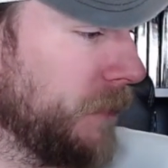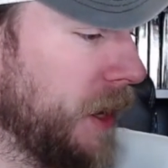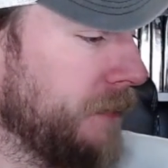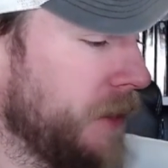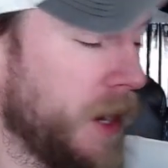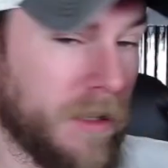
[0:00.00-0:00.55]

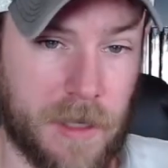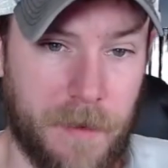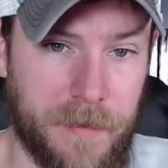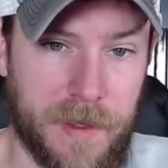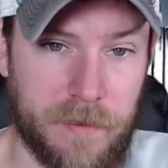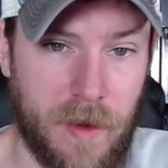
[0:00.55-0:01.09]
I've got to look
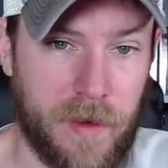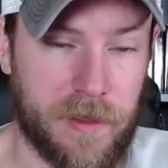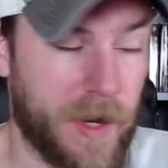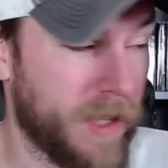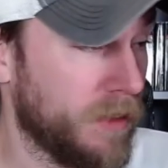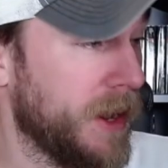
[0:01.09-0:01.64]
up this movie
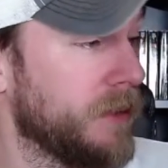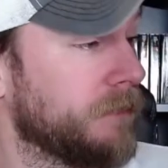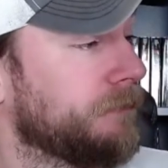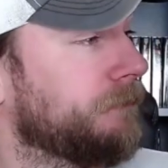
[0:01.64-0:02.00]
trailer now.